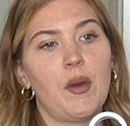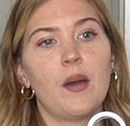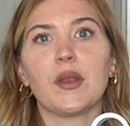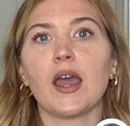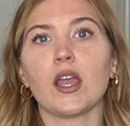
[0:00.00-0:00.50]

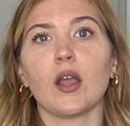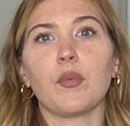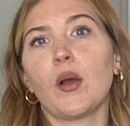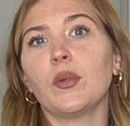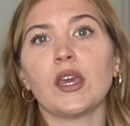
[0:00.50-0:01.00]
mom and I are
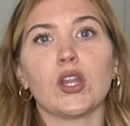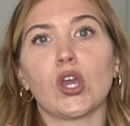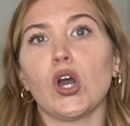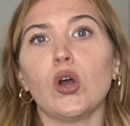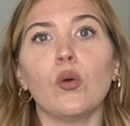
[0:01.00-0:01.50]
probably gonna
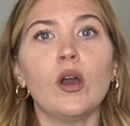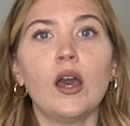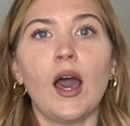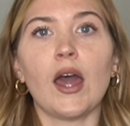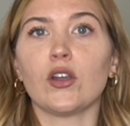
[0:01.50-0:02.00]
go,
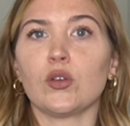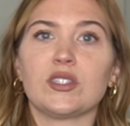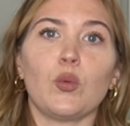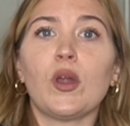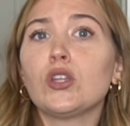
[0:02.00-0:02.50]
I don't know,
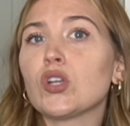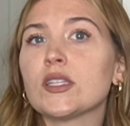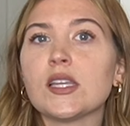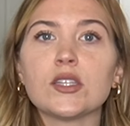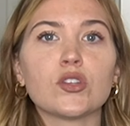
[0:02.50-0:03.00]
see wedding
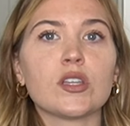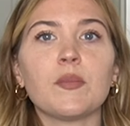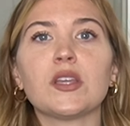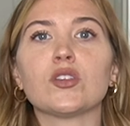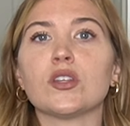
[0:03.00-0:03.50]
dresses or
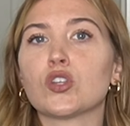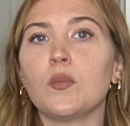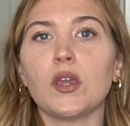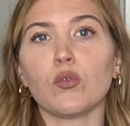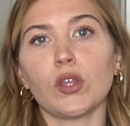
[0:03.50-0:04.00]
something. So this could
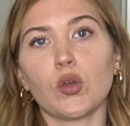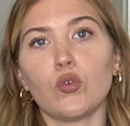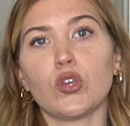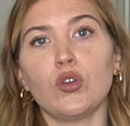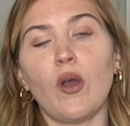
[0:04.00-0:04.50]
be a really
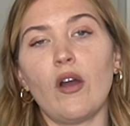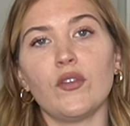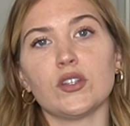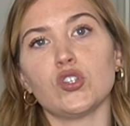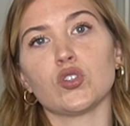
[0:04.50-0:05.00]
cute
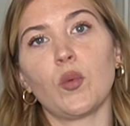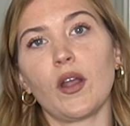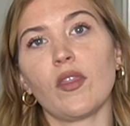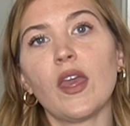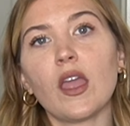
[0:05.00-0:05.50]
outfit to just
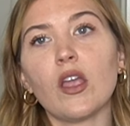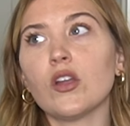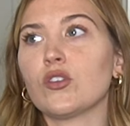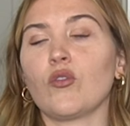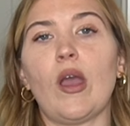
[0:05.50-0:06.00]
wear
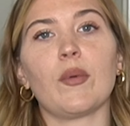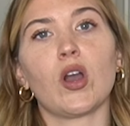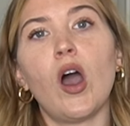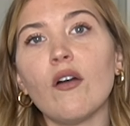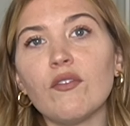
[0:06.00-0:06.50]
there, grab a
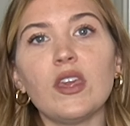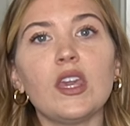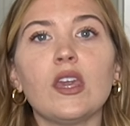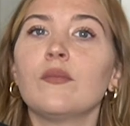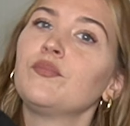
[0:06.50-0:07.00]

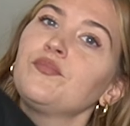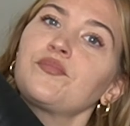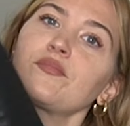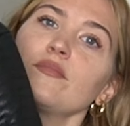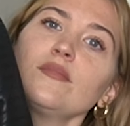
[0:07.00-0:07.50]
coffee,
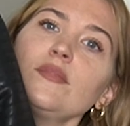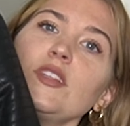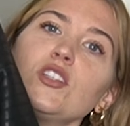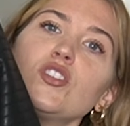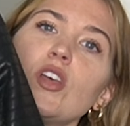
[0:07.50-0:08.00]

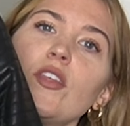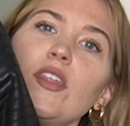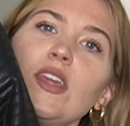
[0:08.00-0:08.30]
just all the